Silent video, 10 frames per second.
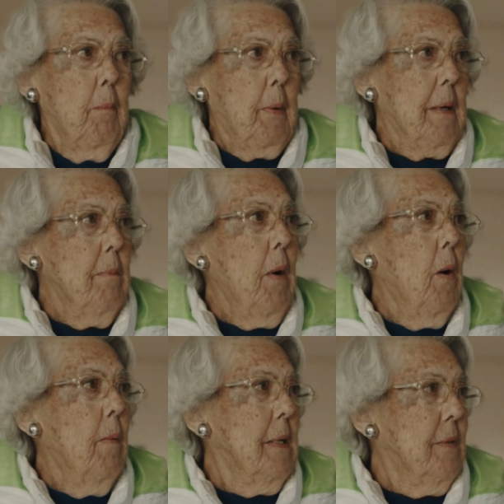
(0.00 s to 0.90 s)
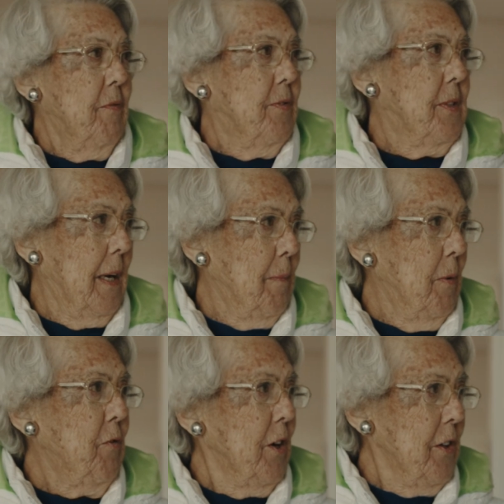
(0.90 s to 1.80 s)
bring them home and set them
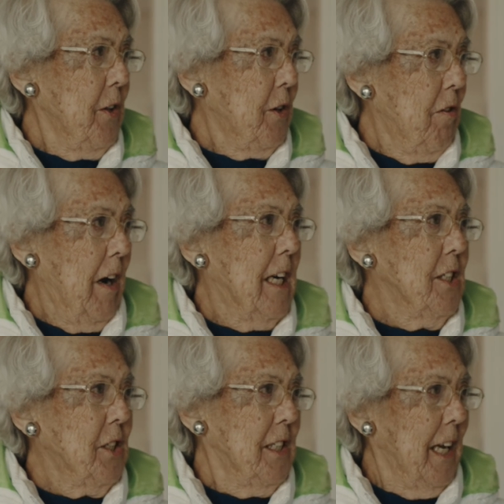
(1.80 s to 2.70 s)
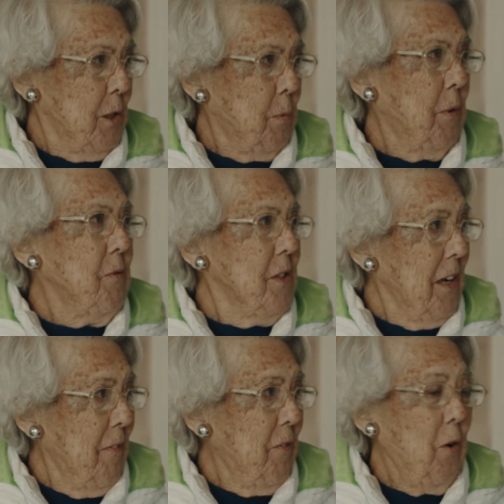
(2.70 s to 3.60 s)
in front of the garage, and that's what was
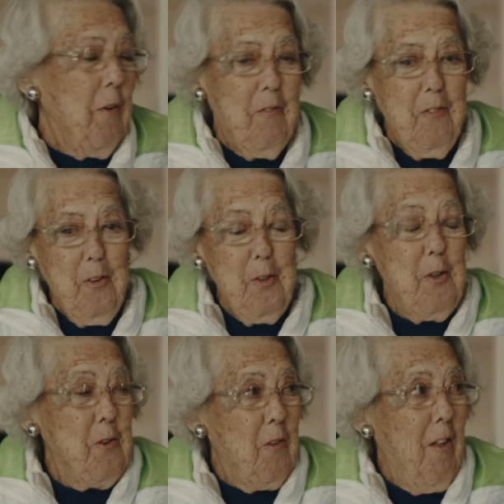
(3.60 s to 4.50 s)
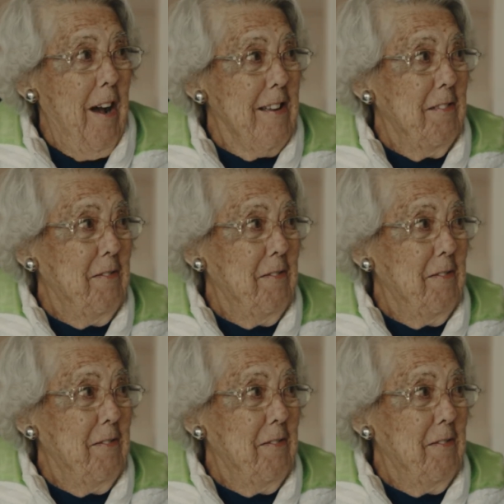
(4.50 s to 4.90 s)
that for 4th of July.